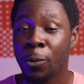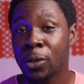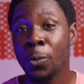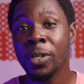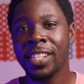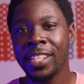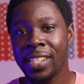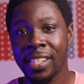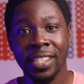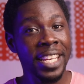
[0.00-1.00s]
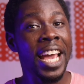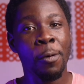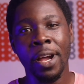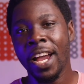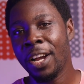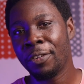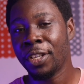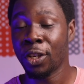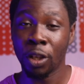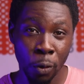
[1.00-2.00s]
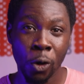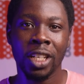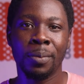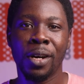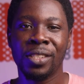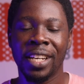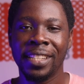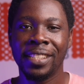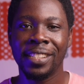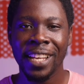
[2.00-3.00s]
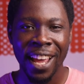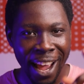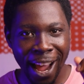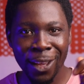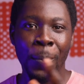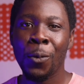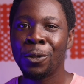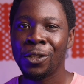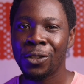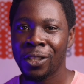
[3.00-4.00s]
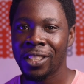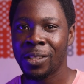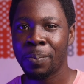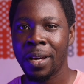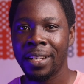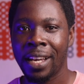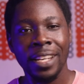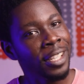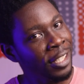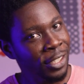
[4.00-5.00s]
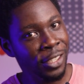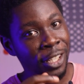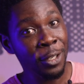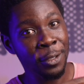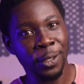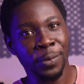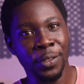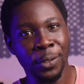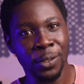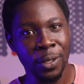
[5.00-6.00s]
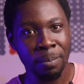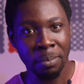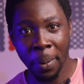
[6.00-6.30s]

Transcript: so once again this is diy agric your number one animal scientist and your poultry success partner see you in those videos bye